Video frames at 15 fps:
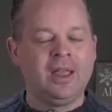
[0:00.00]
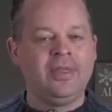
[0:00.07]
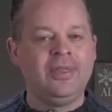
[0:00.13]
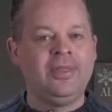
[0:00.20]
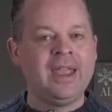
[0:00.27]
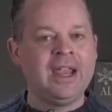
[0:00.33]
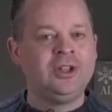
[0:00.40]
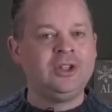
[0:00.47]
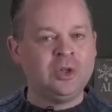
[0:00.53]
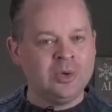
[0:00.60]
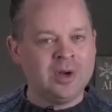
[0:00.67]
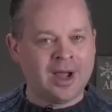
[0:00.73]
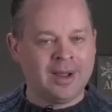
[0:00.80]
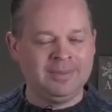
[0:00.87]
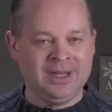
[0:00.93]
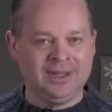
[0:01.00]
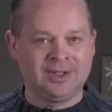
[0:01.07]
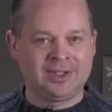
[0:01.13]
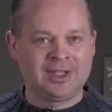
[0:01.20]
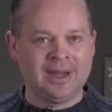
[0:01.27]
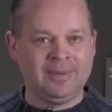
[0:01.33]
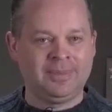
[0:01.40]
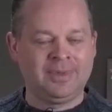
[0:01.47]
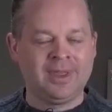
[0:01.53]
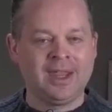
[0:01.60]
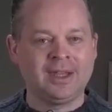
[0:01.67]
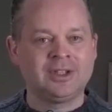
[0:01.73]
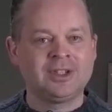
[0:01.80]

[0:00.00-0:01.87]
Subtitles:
they do not mean the same thing.